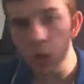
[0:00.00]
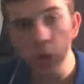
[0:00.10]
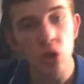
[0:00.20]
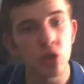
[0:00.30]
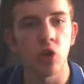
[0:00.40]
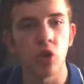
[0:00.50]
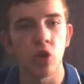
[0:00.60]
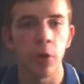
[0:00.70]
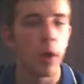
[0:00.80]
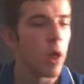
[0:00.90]
Use a drop
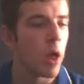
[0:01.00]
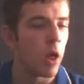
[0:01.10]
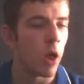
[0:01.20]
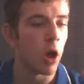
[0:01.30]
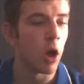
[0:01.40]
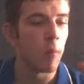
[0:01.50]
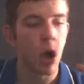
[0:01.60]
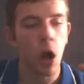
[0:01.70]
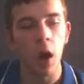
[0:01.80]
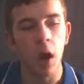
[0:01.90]
pod.
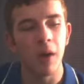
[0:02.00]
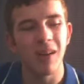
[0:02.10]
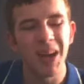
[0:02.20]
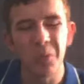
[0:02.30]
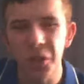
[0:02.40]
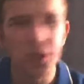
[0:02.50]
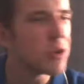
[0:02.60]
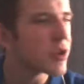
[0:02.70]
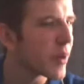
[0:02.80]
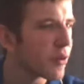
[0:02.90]
I wouldn't
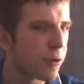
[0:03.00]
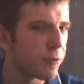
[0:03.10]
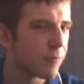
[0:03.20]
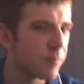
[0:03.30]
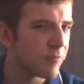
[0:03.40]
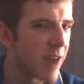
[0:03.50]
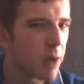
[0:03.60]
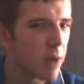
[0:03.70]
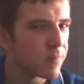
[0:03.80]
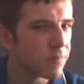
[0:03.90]
use them under
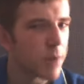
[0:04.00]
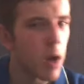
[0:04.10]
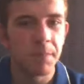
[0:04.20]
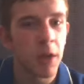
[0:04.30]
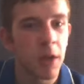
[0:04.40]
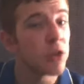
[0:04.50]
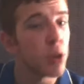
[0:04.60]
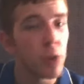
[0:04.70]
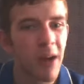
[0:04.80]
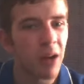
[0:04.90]

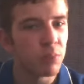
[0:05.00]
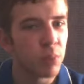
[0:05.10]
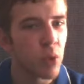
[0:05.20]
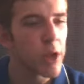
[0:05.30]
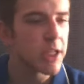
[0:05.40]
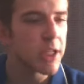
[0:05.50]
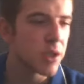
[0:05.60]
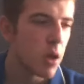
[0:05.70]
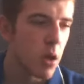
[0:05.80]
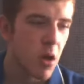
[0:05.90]
2,000 points,
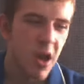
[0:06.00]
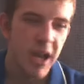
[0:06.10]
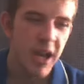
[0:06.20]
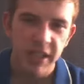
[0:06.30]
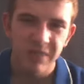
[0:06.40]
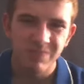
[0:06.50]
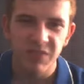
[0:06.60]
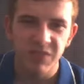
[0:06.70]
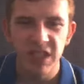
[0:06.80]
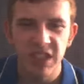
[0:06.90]

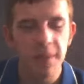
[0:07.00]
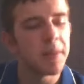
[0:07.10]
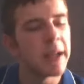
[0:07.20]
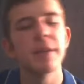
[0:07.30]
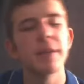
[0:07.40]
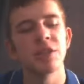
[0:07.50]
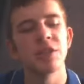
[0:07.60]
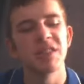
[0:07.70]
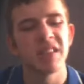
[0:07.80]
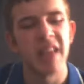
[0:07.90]
simply
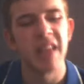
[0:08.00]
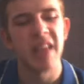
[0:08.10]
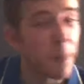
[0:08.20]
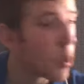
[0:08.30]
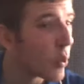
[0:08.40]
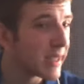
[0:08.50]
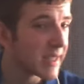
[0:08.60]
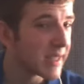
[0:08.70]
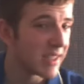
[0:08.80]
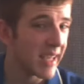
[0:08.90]
because they are a point
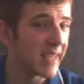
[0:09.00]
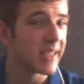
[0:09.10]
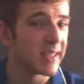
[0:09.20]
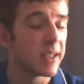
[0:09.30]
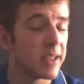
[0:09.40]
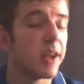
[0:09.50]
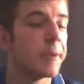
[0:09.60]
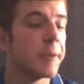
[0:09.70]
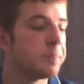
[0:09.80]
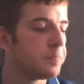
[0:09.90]
sink.
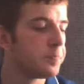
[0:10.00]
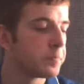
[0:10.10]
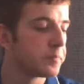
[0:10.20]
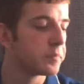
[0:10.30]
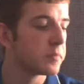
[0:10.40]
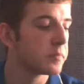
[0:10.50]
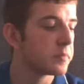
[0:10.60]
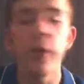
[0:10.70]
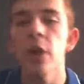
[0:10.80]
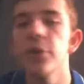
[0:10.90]
But
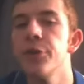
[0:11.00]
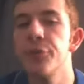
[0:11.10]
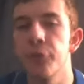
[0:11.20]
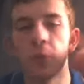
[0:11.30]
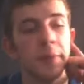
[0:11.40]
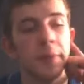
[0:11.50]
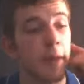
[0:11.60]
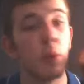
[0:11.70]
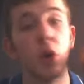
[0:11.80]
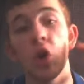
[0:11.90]
they are useful. I mean,
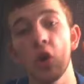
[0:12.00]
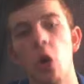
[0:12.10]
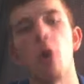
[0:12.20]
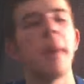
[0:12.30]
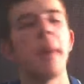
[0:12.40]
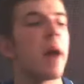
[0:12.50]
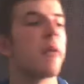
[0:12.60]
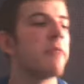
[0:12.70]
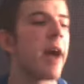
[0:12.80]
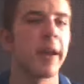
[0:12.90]
they're a lot better
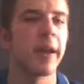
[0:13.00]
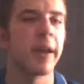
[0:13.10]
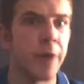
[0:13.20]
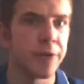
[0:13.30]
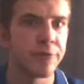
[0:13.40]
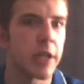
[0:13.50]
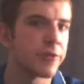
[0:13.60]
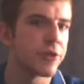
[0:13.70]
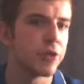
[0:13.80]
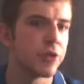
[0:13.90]
than Vanguard veterans, that's
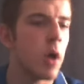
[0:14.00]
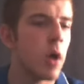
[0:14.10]
for sure.